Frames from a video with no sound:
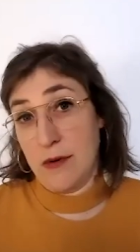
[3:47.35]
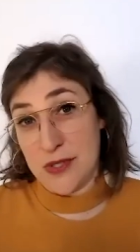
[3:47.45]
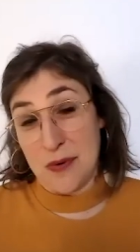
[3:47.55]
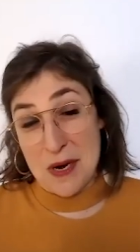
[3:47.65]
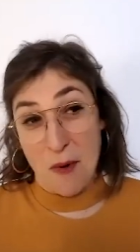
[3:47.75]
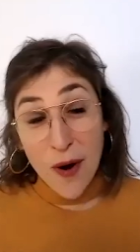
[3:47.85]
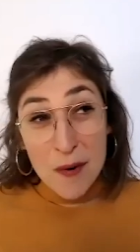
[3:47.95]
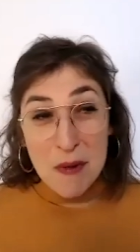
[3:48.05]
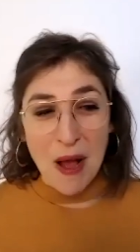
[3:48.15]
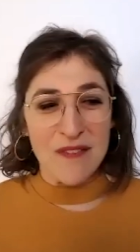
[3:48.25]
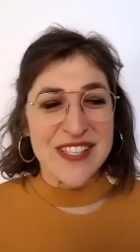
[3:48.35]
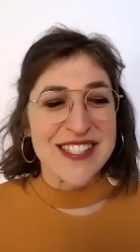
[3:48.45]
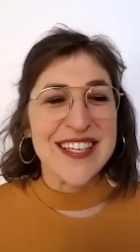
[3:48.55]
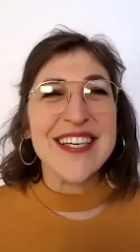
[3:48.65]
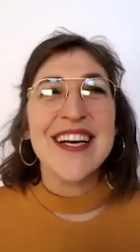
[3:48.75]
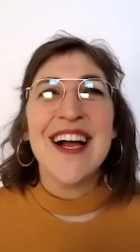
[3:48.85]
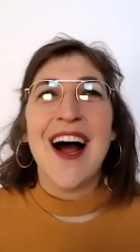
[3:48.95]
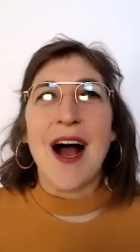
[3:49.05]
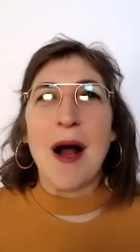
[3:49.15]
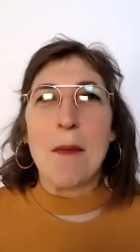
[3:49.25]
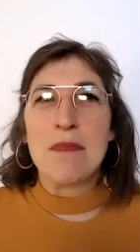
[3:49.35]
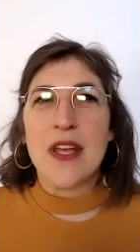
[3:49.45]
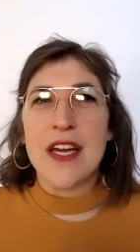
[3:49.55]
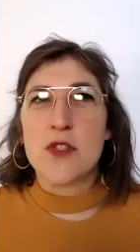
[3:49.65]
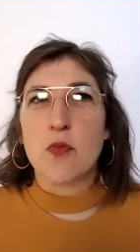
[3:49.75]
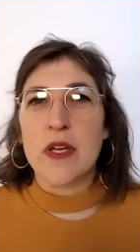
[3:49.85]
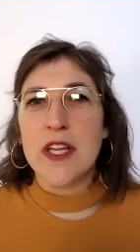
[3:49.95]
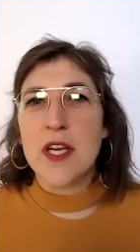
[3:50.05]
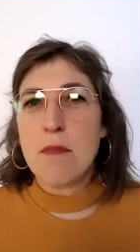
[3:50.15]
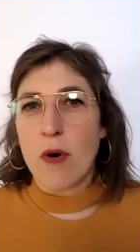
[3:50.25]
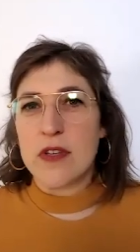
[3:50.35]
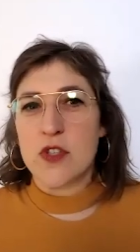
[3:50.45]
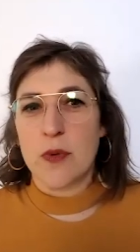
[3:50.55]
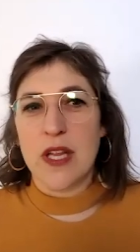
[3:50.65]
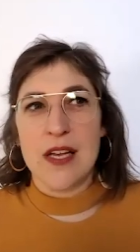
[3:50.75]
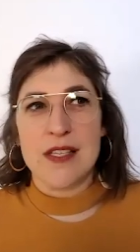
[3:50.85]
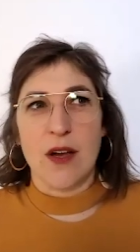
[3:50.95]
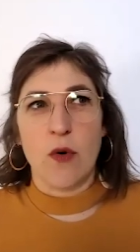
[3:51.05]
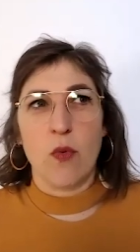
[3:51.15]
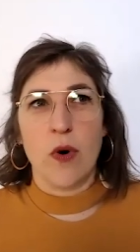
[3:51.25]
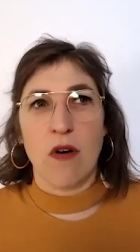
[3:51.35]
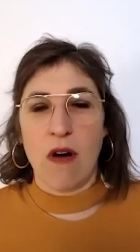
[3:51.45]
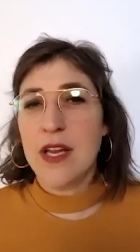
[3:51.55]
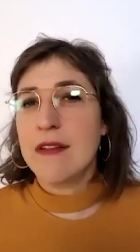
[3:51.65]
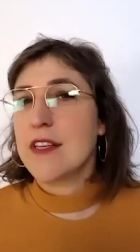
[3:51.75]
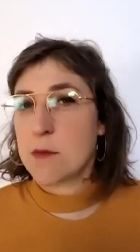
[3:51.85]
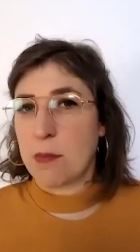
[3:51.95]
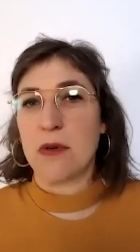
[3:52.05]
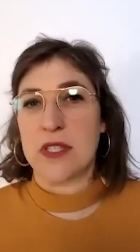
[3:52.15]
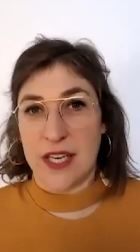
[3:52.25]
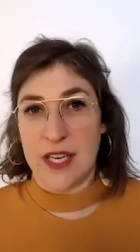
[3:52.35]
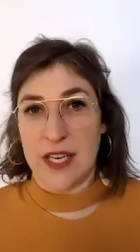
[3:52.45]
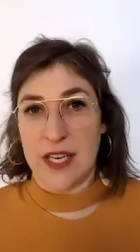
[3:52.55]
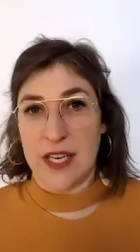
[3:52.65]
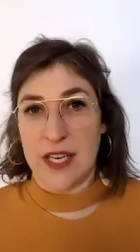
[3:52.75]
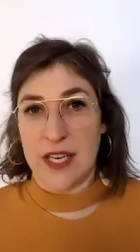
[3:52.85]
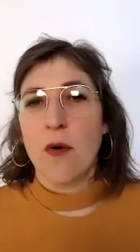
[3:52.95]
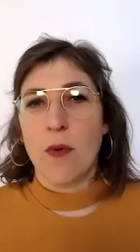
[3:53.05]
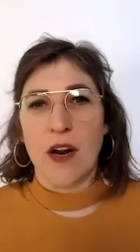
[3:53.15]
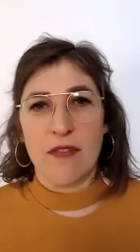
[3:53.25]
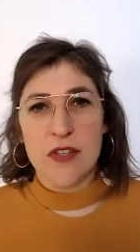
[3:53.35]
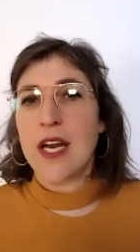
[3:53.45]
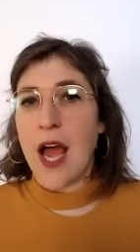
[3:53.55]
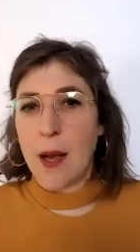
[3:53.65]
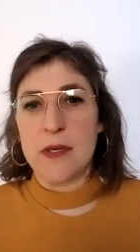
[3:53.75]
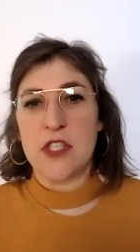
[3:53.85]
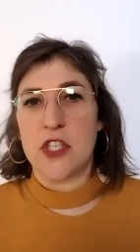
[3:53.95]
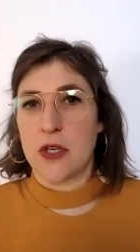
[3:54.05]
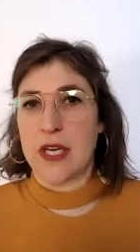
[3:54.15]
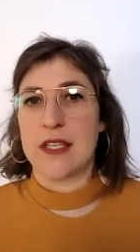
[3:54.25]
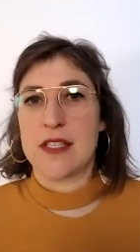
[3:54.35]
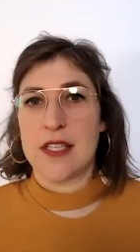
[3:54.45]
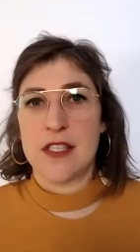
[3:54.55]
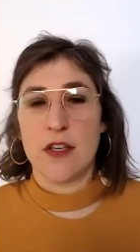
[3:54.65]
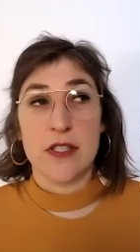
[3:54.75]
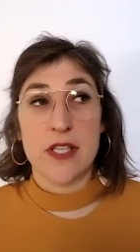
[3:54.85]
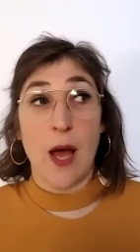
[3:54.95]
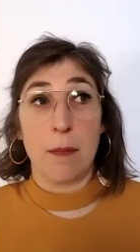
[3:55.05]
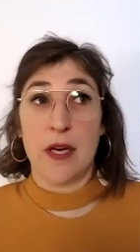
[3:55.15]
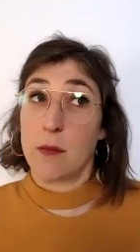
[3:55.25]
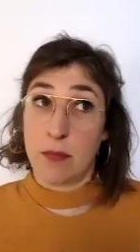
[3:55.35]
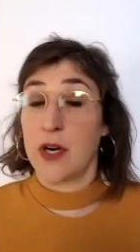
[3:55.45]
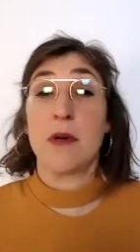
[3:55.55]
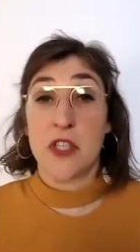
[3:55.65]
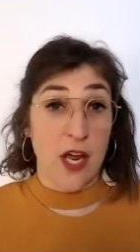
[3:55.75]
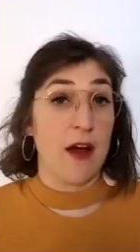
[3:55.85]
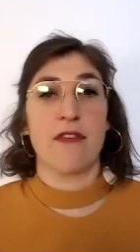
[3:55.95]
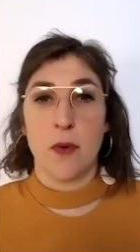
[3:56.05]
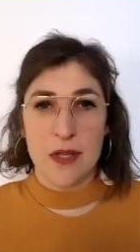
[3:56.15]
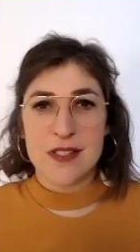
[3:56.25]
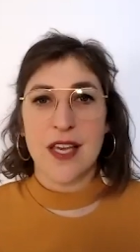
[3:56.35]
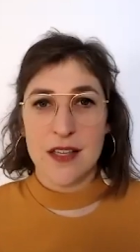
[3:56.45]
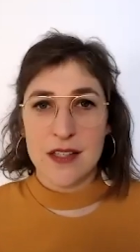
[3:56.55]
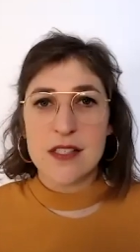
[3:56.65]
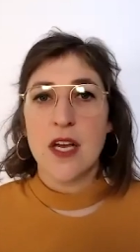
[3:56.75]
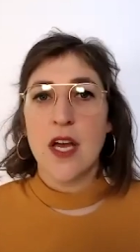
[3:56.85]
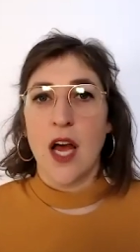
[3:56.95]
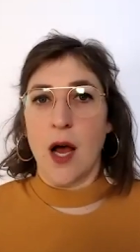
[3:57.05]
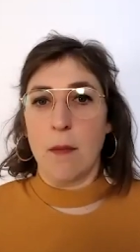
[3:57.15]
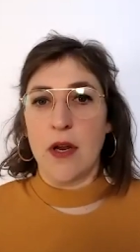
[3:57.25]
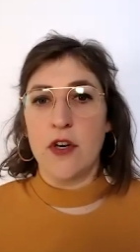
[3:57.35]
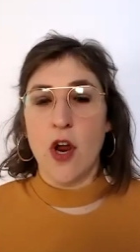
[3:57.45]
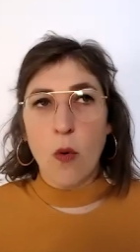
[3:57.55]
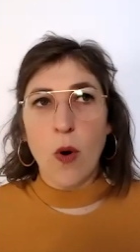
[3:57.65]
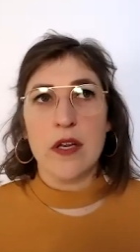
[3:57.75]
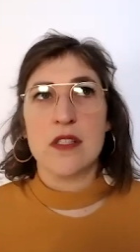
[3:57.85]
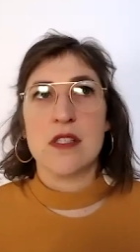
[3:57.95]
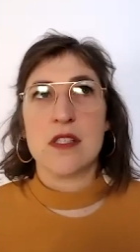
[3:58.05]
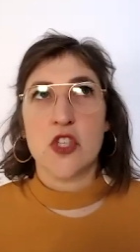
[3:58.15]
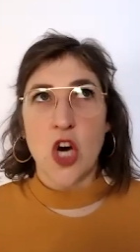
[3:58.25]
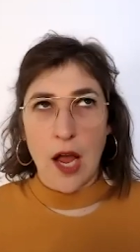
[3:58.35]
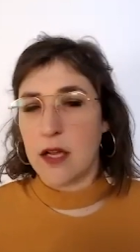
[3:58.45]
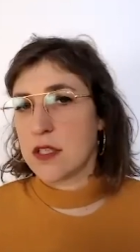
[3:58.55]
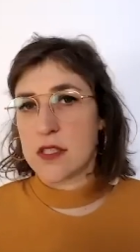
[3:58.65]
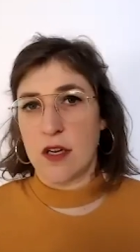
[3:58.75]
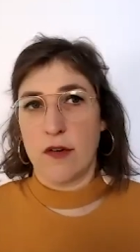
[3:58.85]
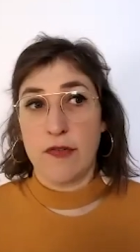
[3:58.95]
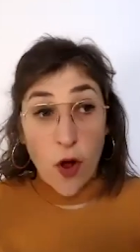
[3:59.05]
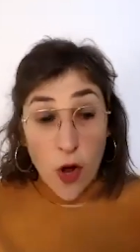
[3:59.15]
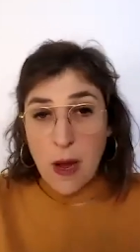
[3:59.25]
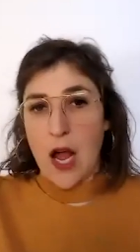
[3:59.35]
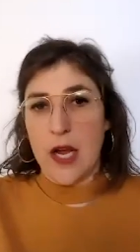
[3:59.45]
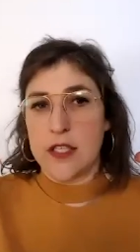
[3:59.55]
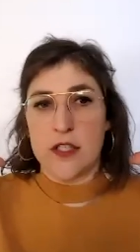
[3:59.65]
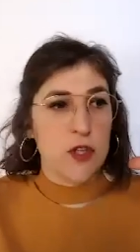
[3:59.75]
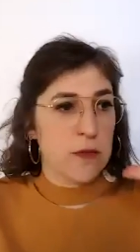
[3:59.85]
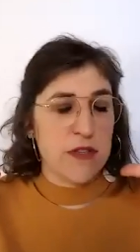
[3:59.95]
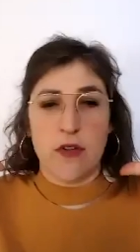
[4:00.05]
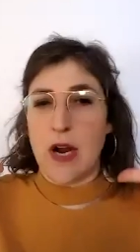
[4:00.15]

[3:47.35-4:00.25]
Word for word: do anymore, obviously. It's really important to realize that we're all in this boat together. Whatever's gonna happen to your kids this year is happening pretty much to everyone's kids. No one's child is gonna fall behind in terms of their